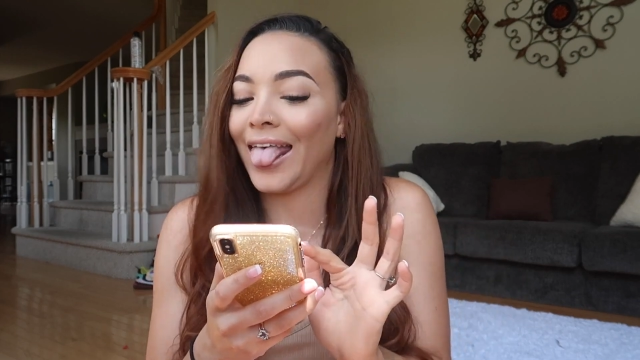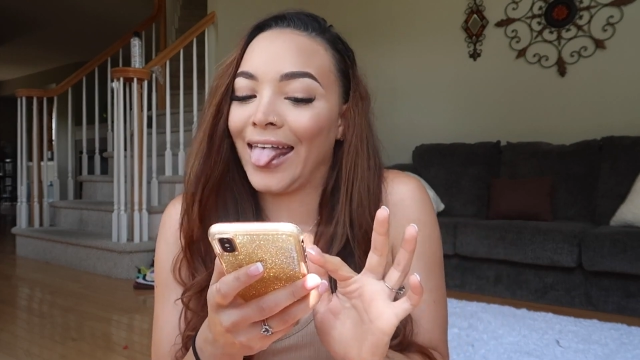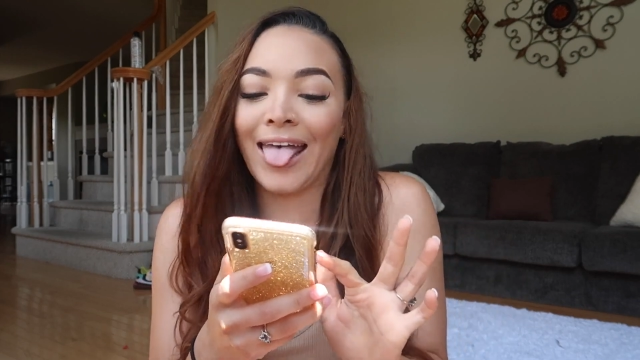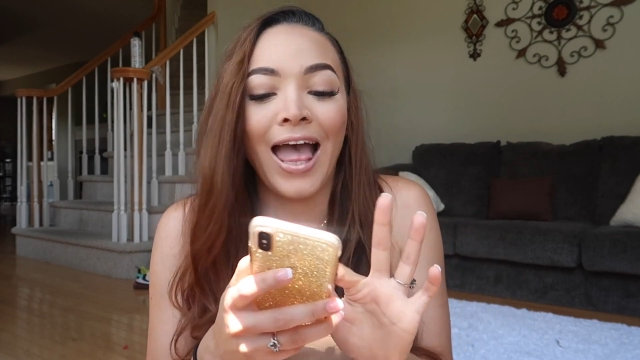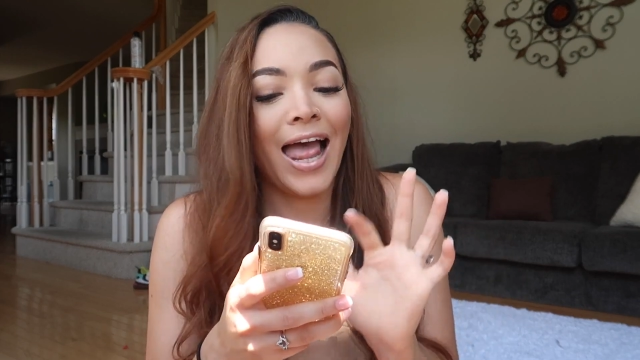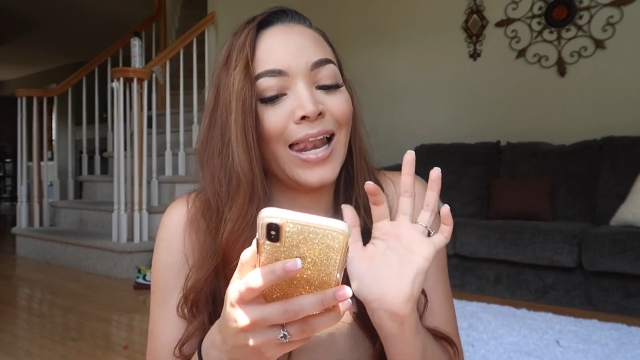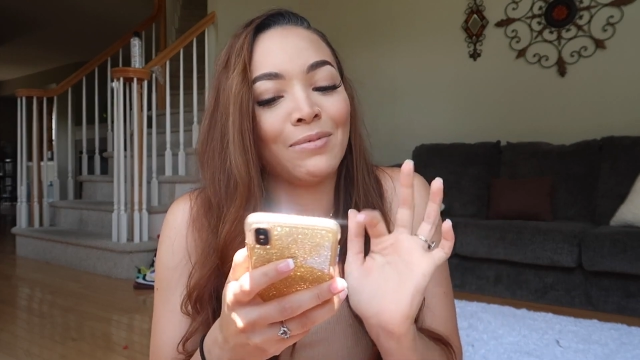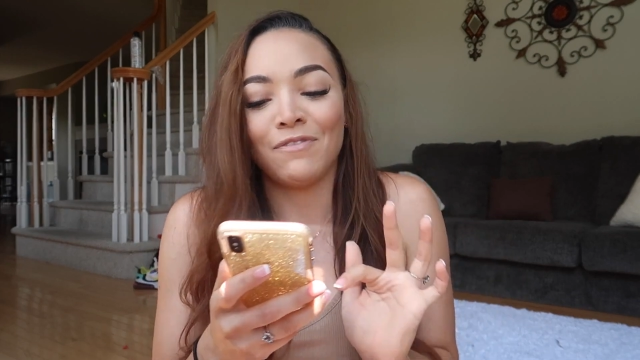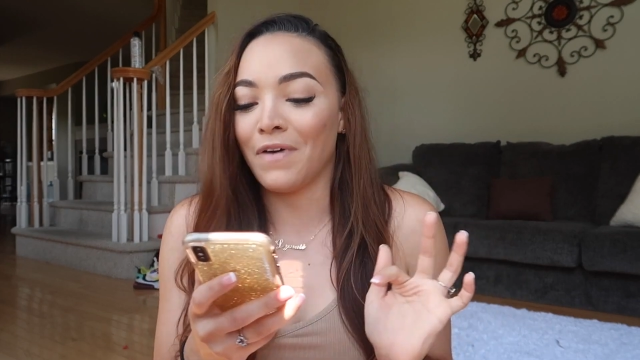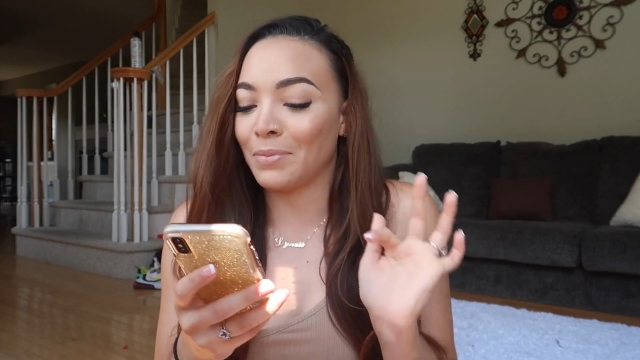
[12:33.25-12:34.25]
Let
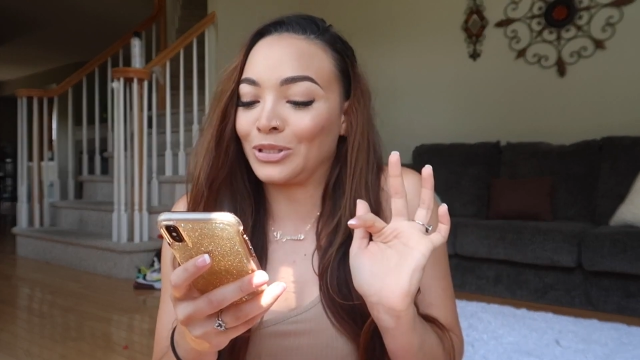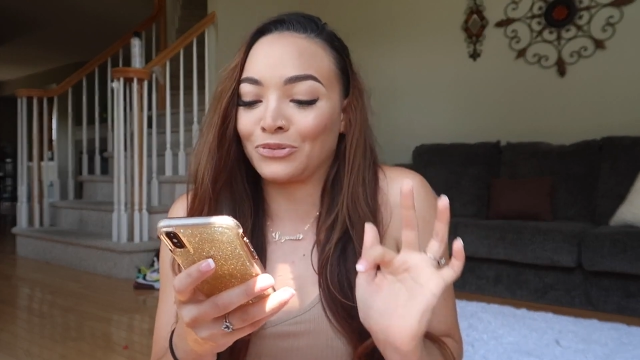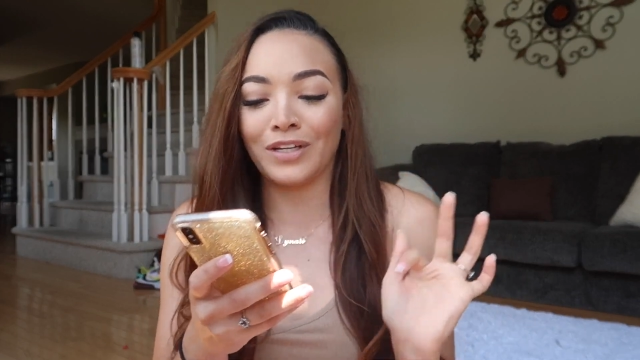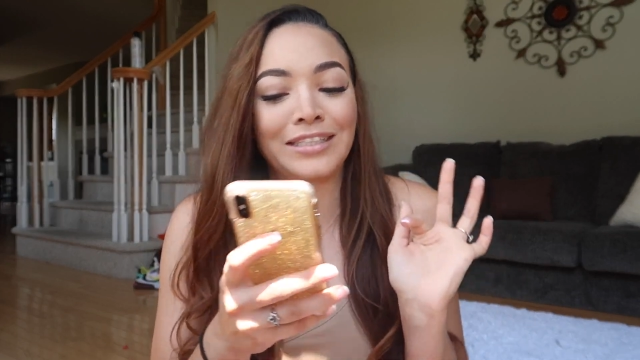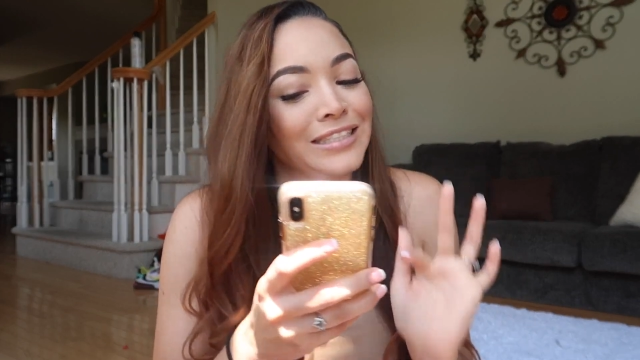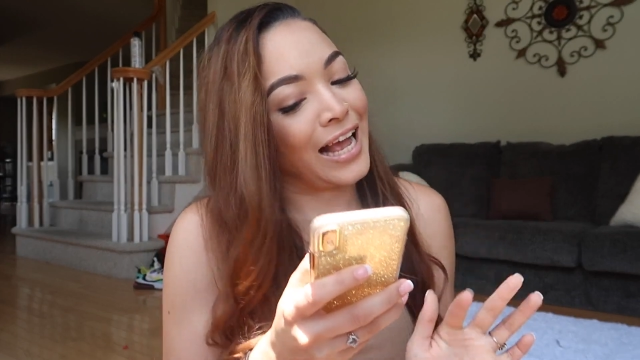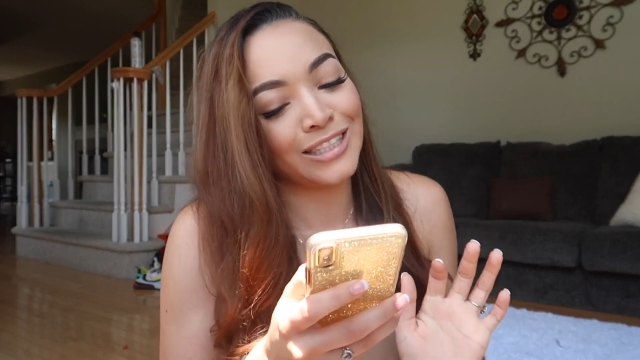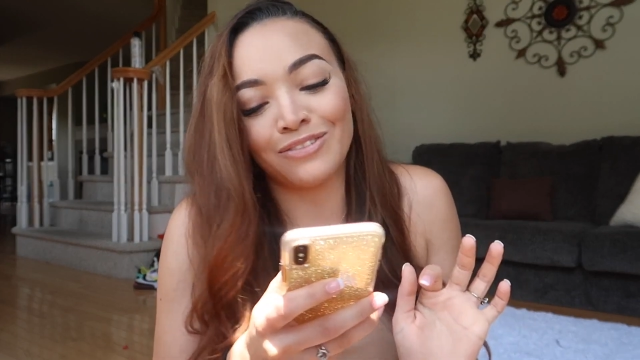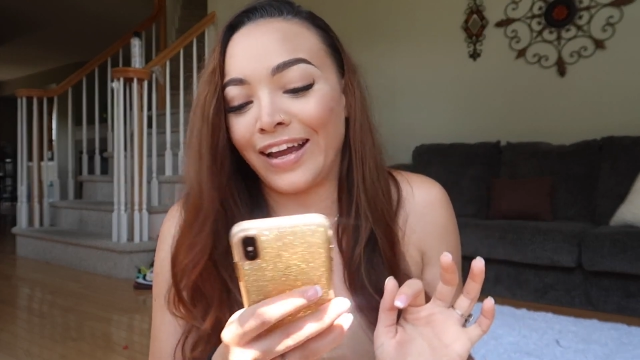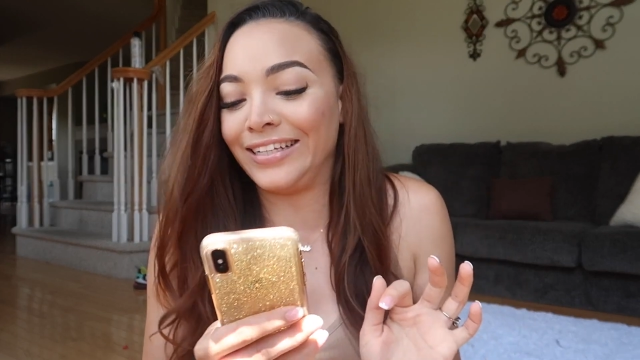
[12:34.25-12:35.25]
me find my
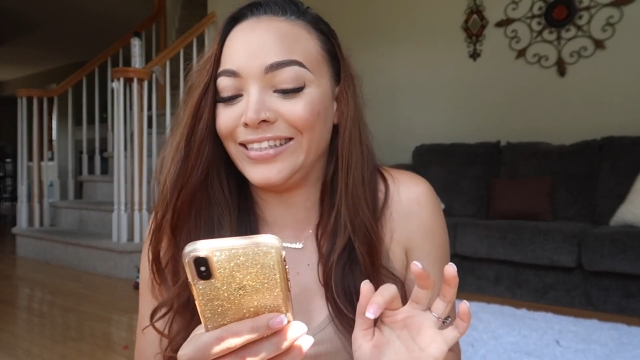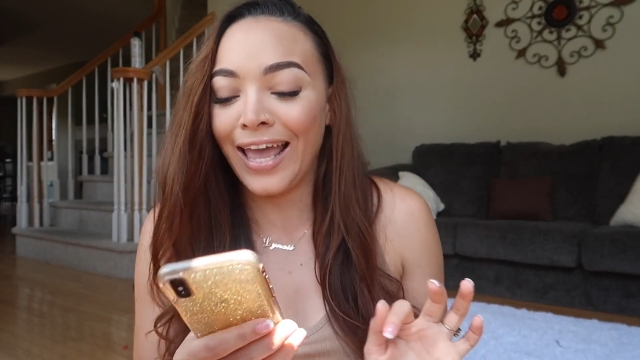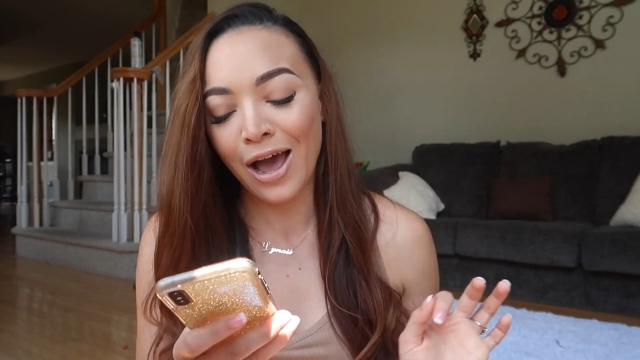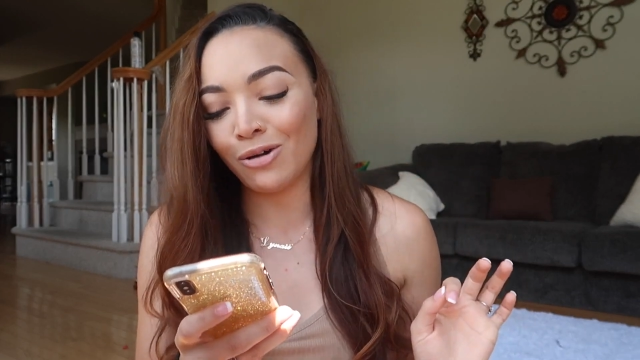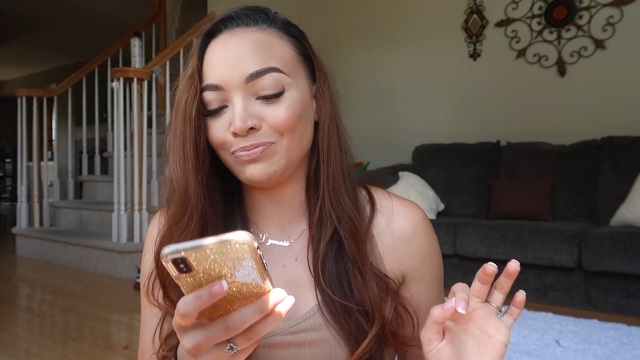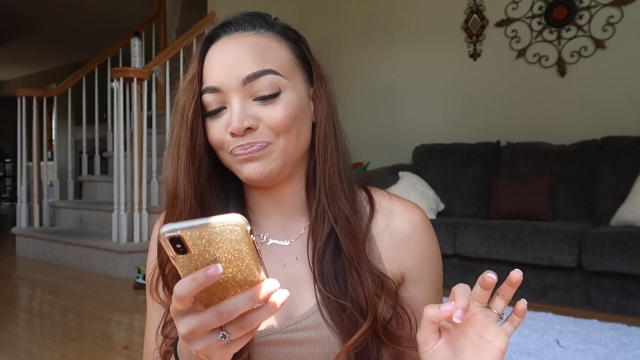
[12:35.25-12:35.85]
screenshots right now.